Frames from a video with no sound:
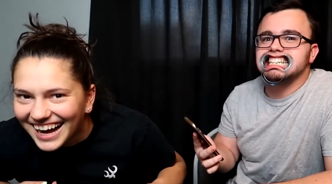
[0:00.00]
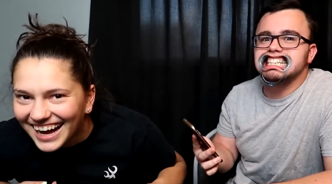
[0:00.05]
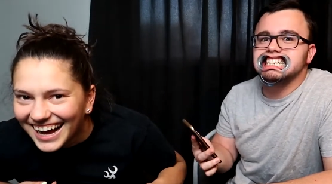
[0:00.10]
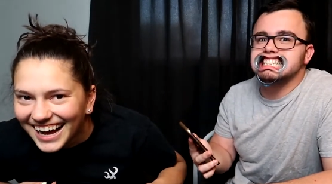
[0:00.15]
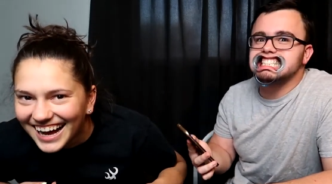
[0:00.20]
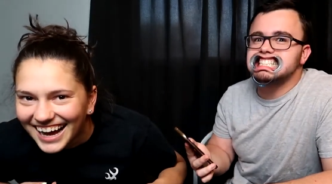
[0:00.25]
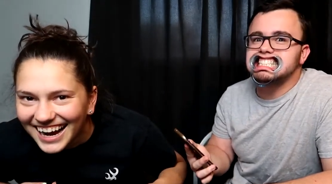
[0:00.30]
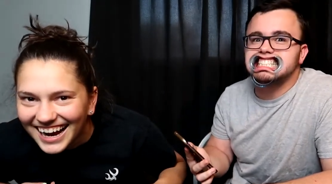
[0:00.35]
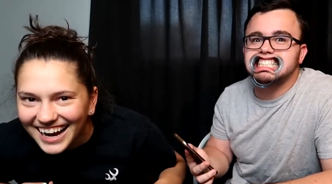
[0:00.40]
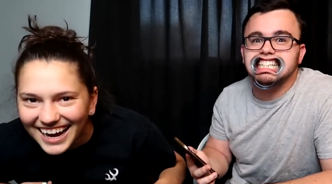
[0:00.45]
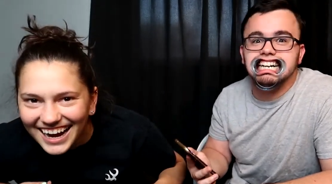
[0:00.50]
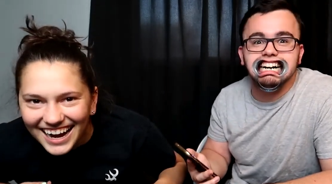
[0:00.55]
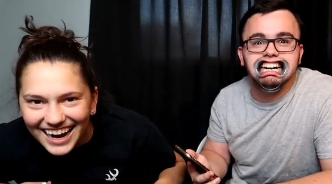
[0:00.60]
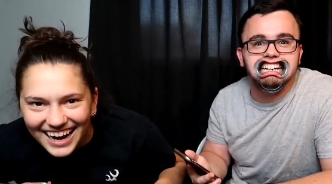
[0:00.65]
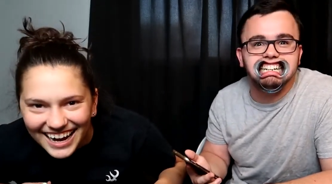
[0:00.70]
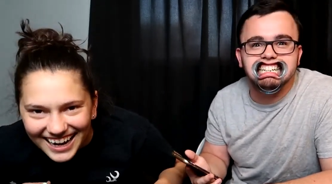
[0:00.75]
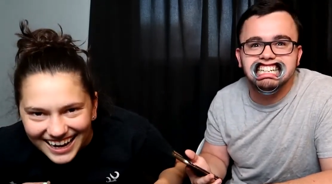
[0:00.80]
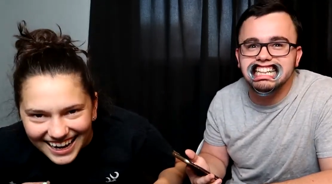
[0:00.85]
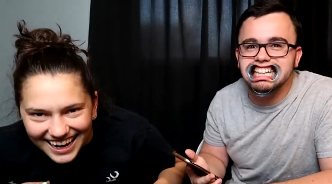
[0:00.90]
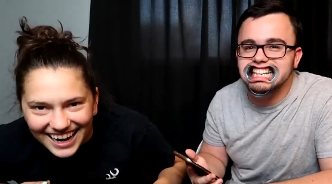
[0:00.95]
Speaker 1: You're
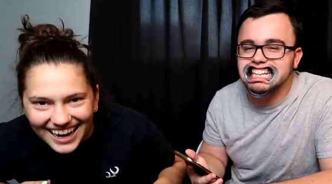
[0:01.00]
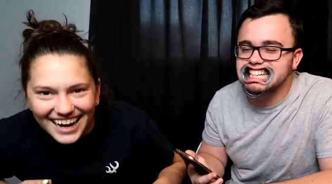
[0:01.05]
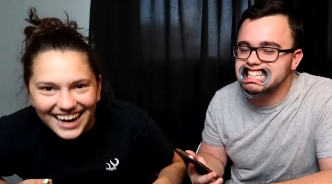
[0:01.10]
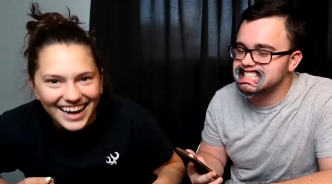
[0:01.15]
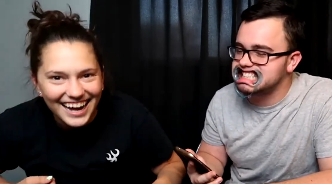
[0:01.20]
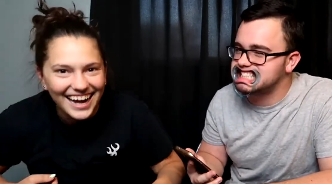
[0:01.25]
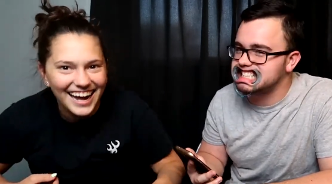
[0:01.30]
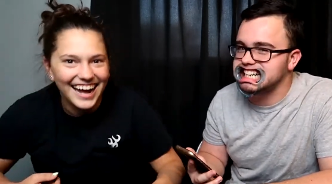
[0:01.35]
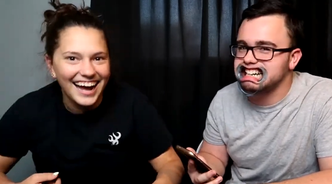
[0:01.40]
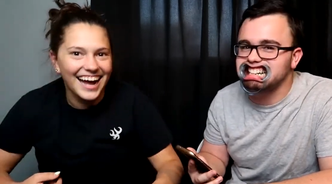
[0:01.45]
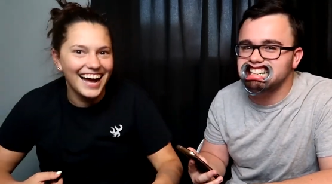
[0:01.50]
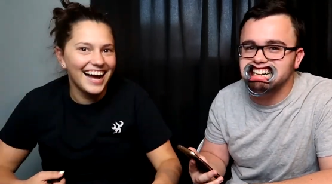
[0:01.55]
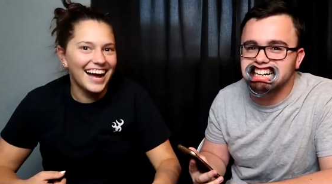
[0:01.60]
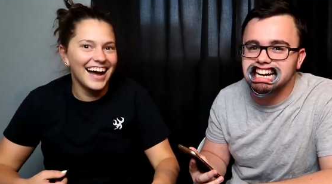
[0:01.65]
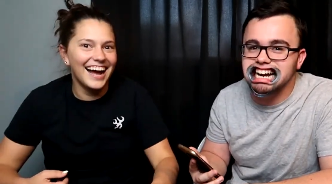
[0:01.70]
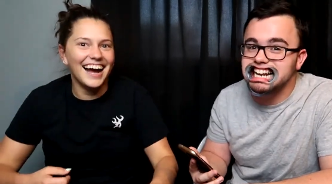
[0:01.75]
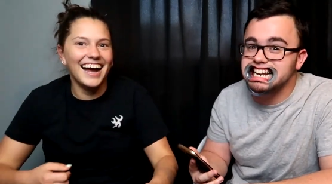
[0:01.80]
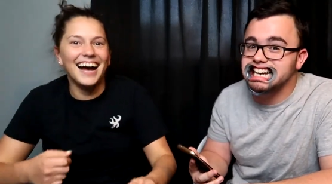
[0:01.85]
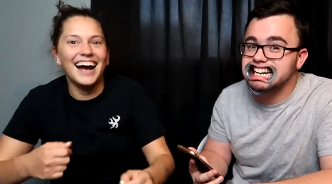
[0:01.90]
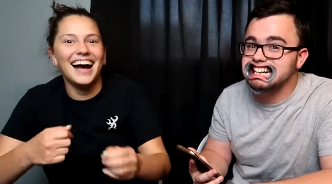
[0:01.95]
so close. You're
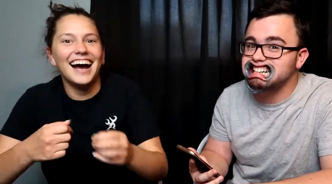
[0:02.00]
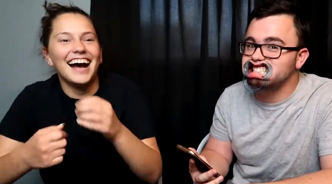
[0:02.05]
right on